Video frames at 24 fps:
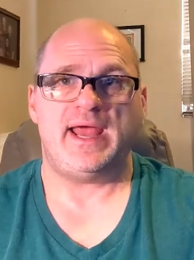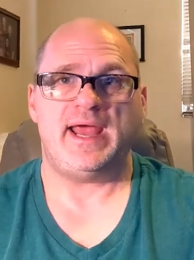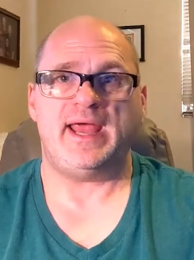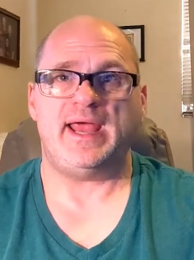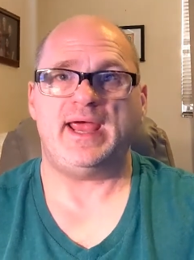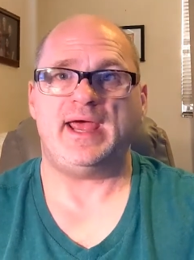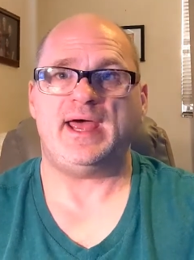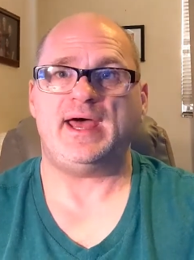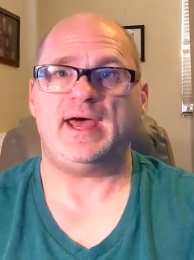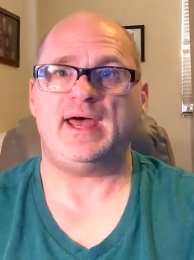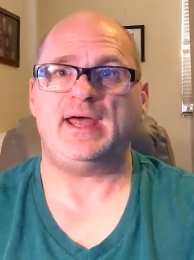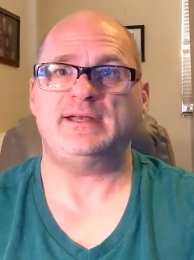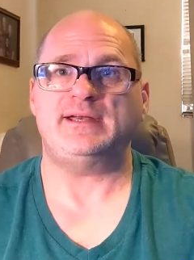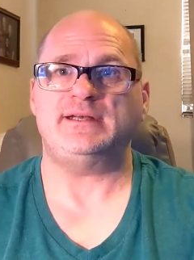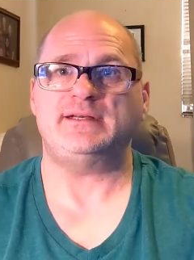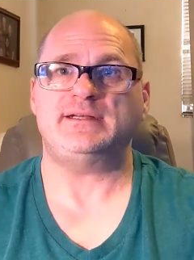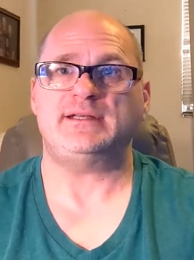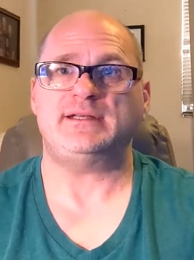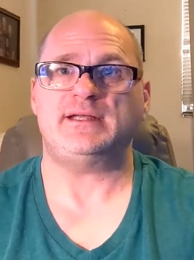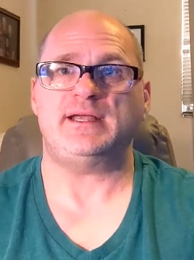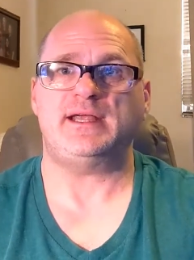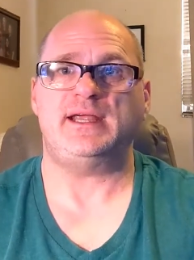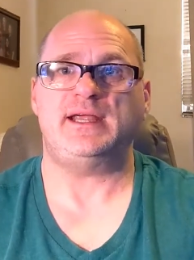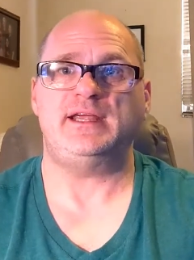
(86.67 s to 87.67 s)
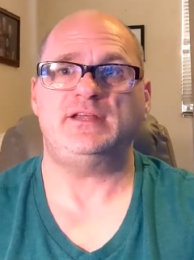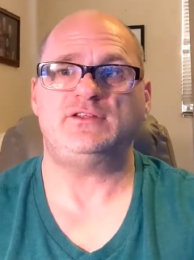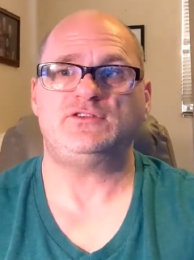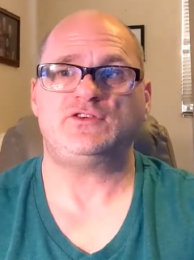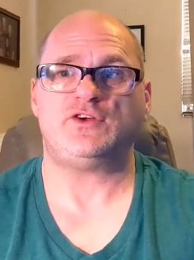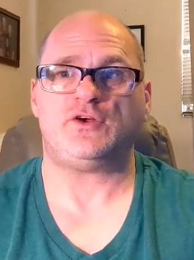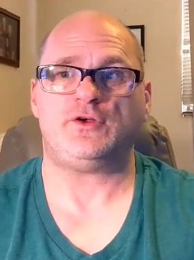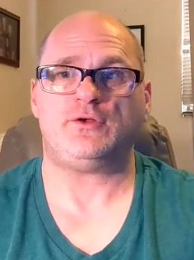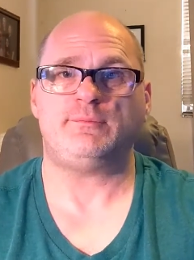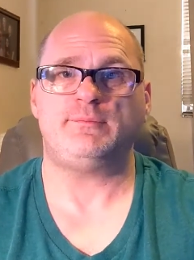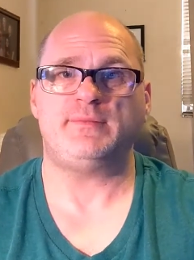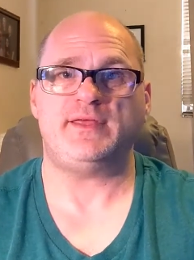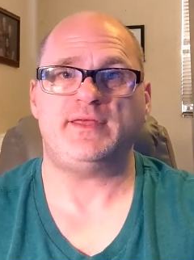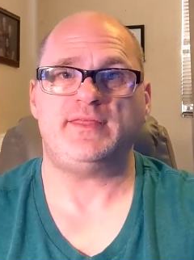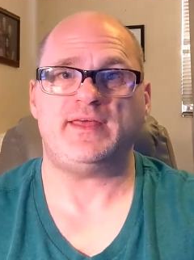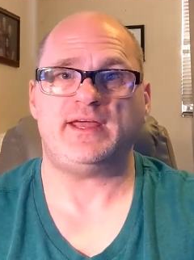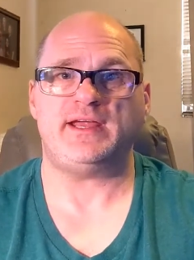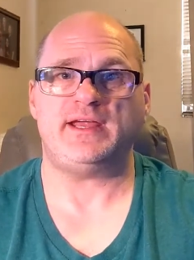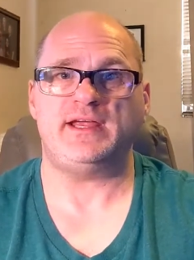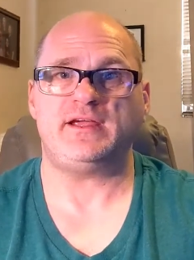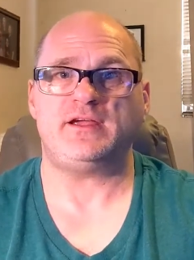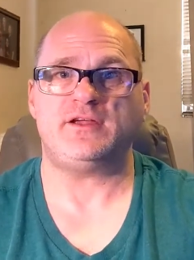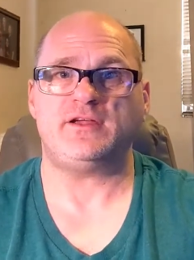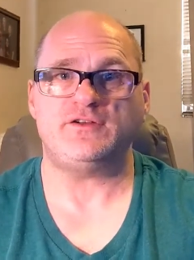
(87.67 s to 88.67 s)
And he told me
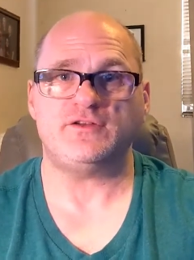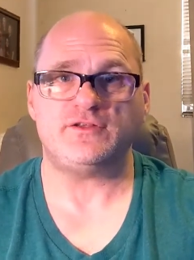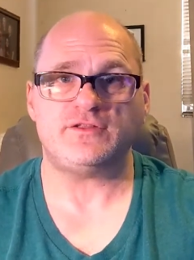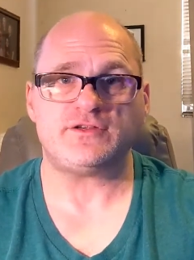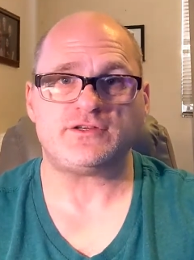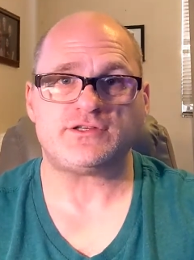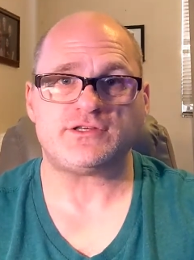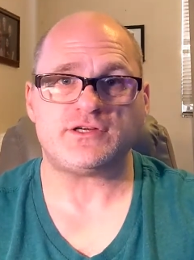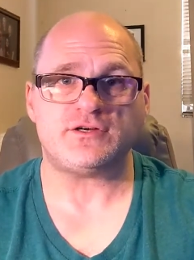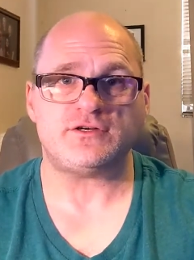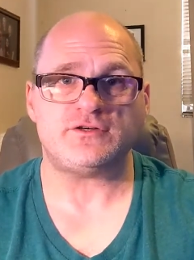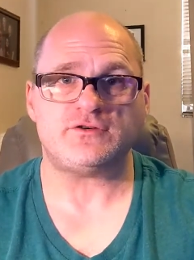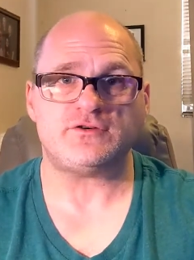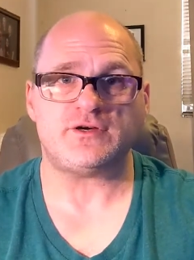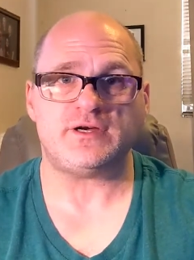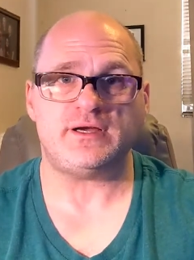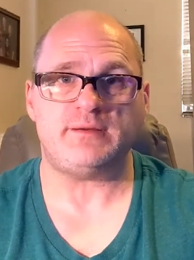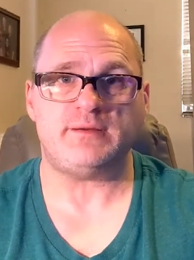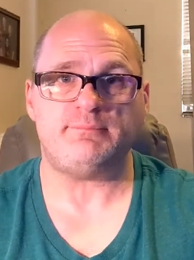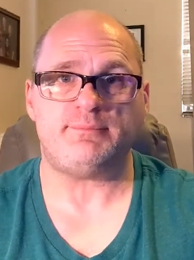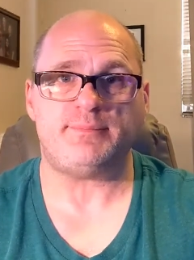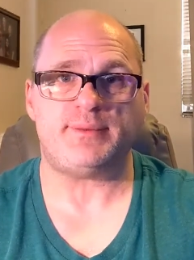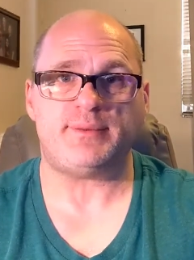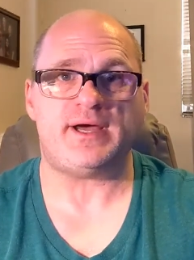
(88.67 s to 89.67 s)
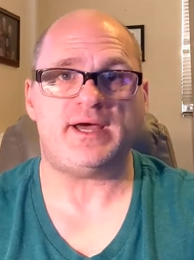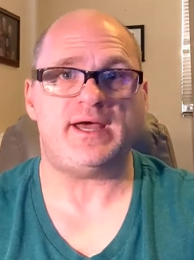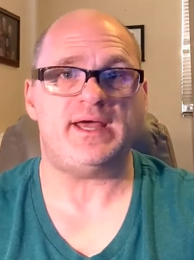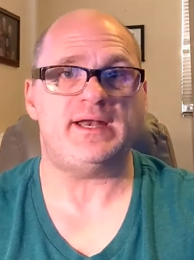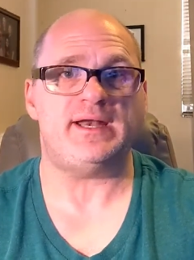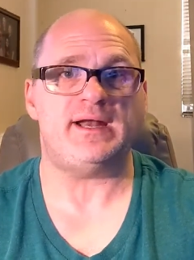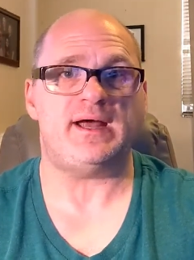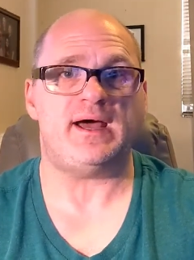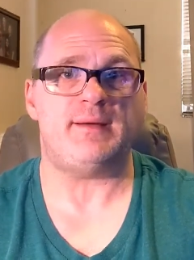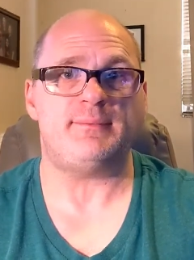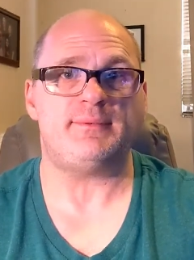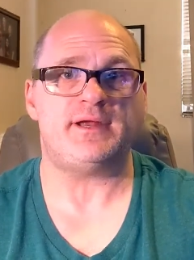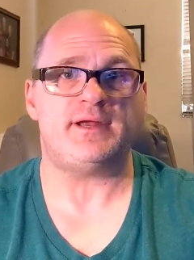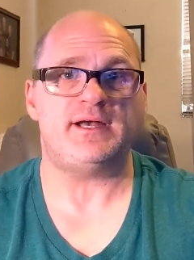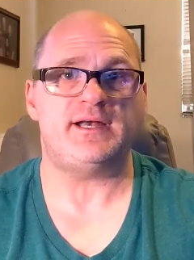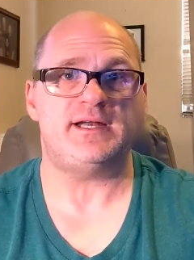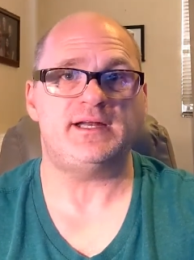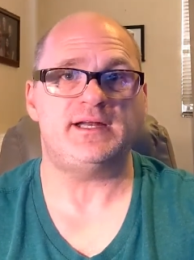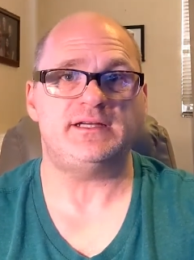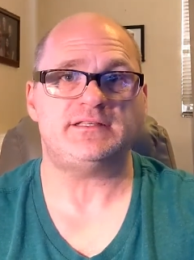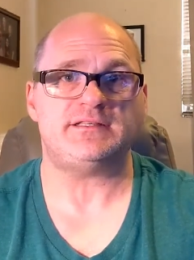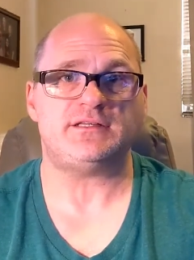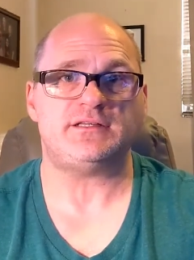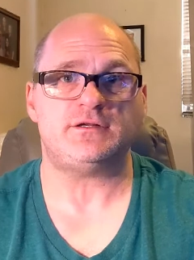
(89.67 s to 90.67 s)
that he can do the surgery, but I'm going to
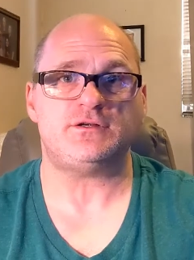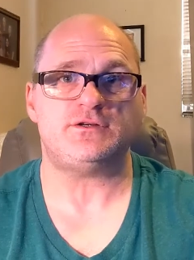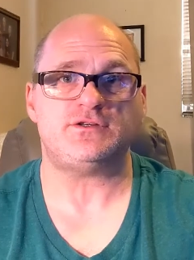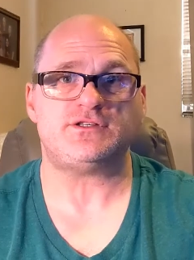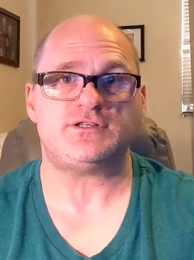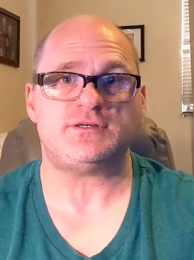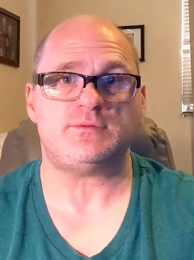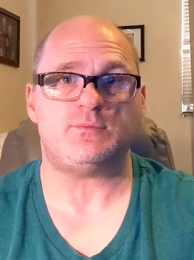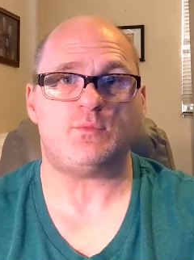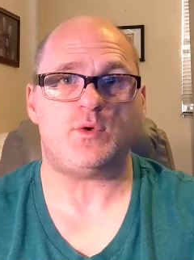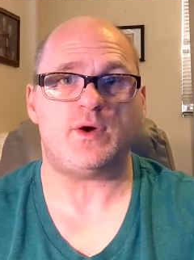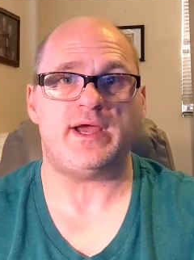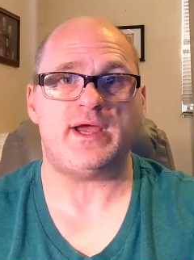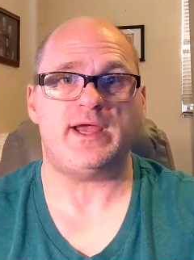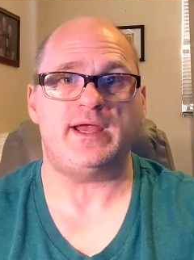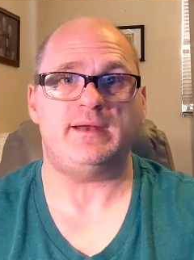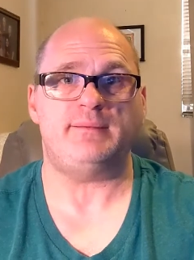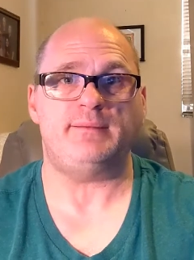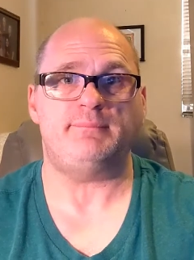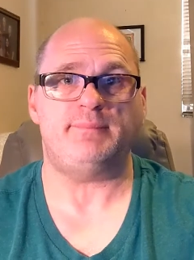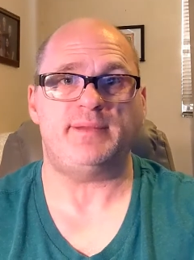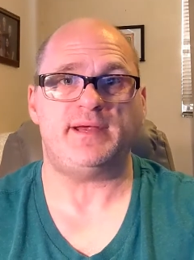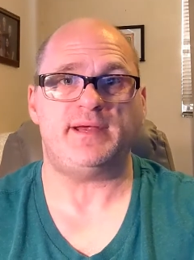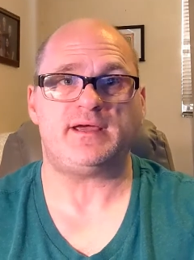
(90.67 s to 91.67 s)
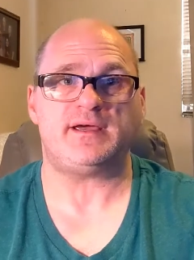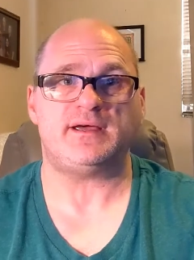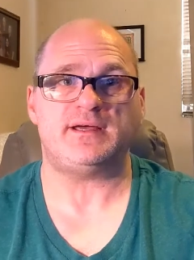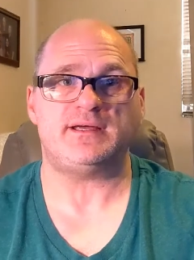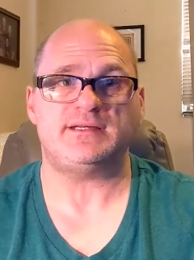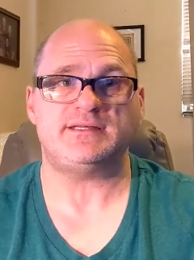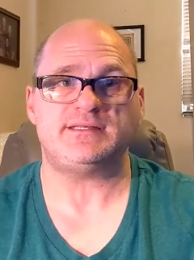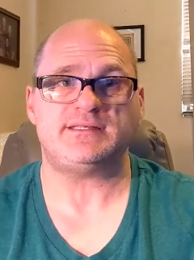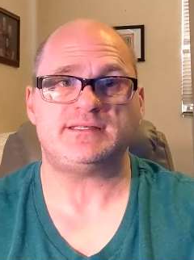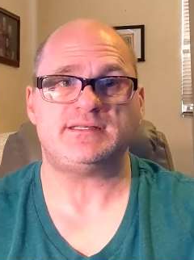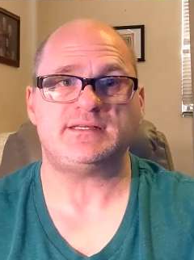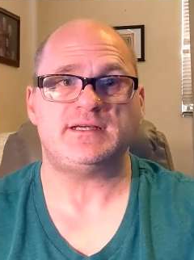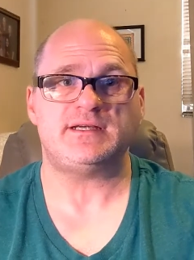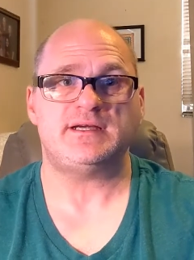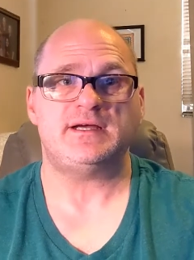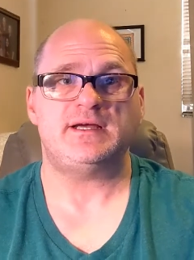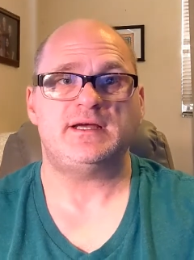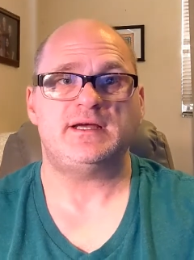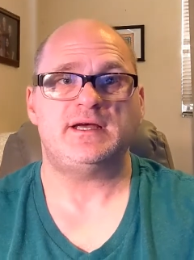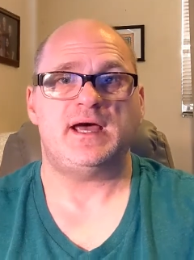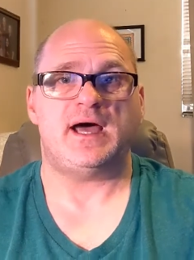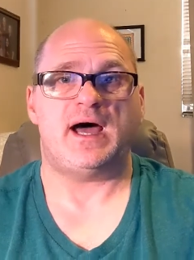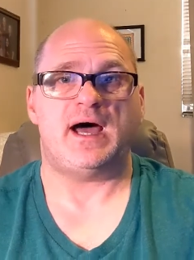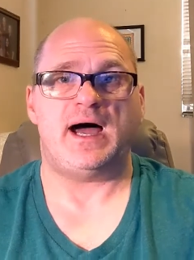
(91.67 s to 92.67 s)
need to lose some weight because
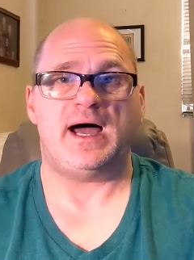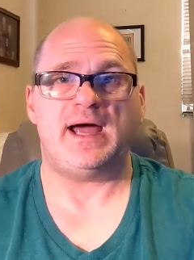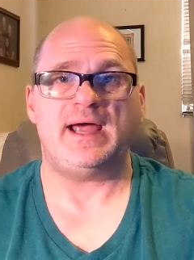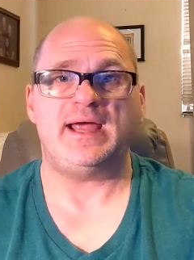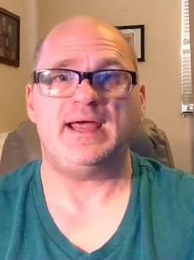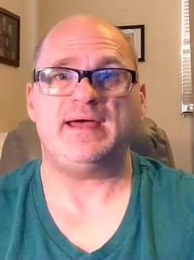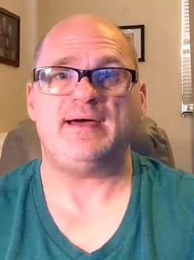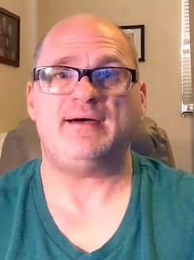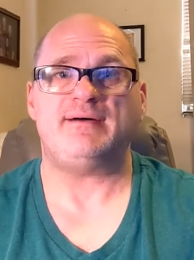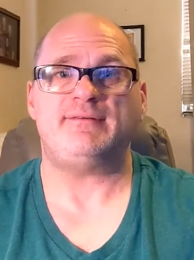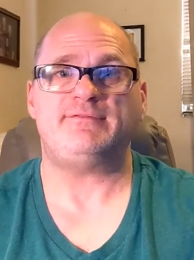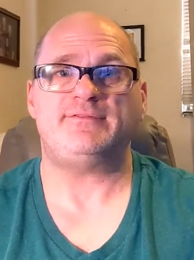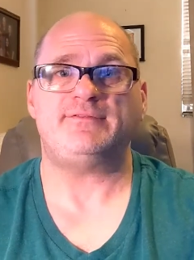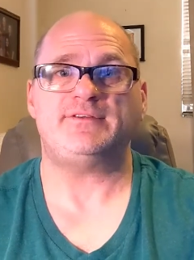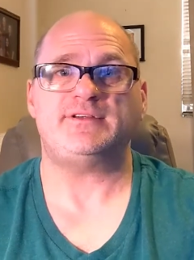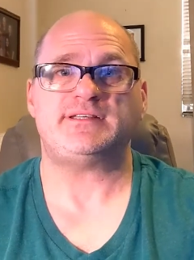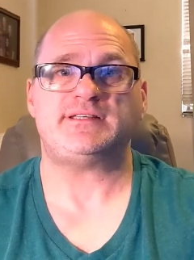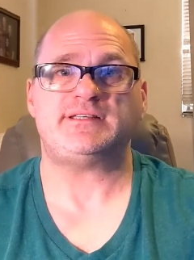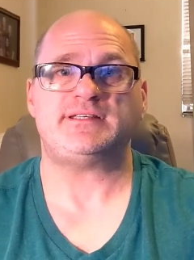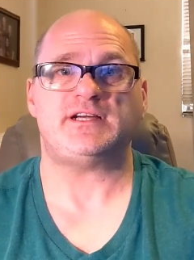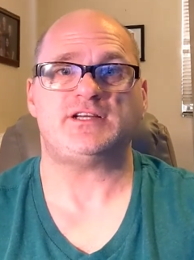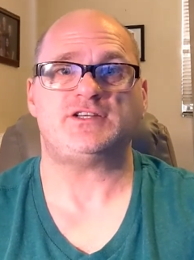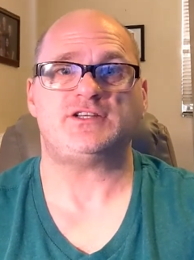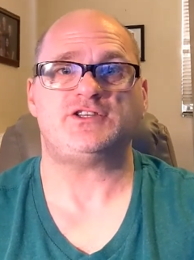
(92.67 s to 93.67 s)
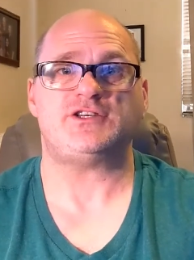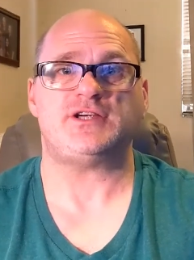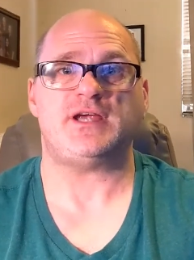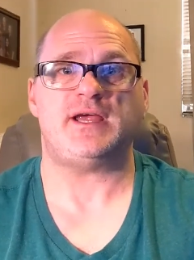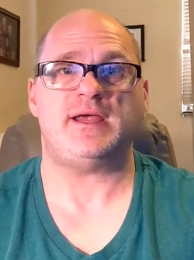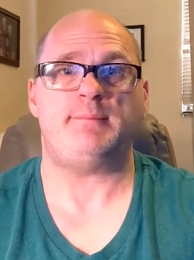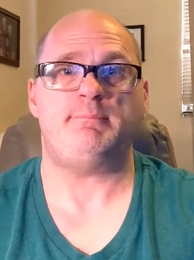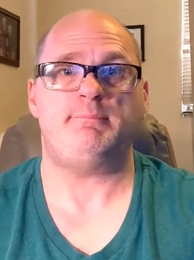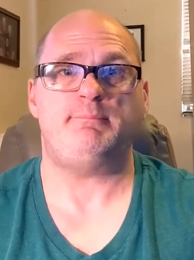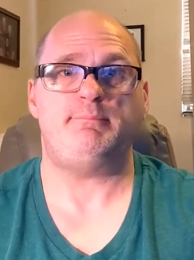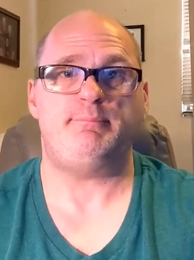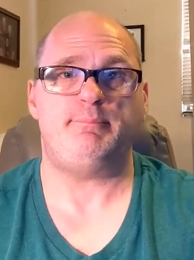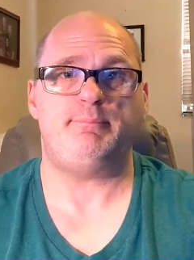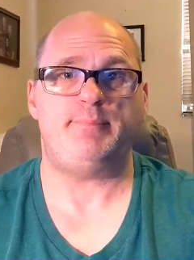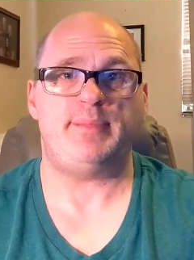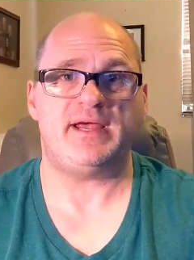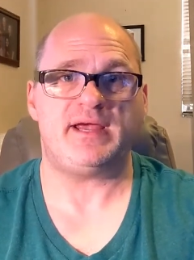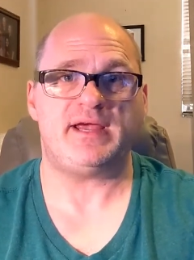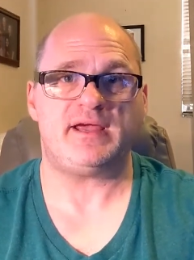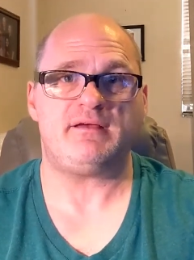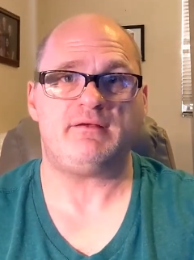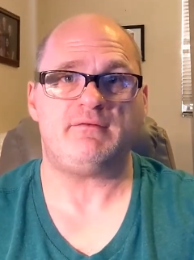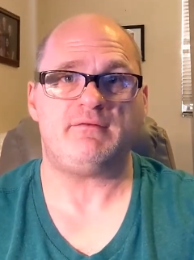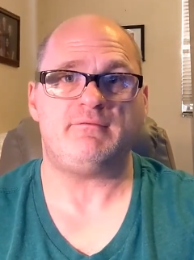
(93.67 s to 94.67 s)
I have such a
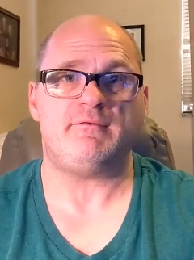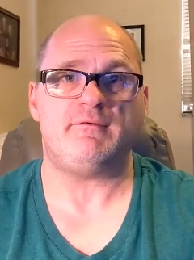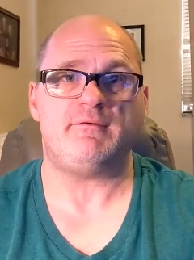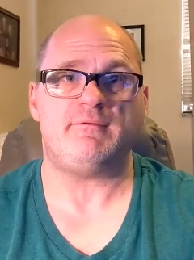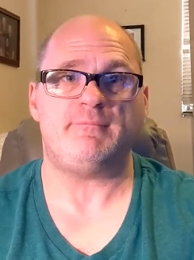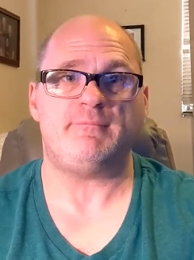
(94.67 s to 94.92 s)
big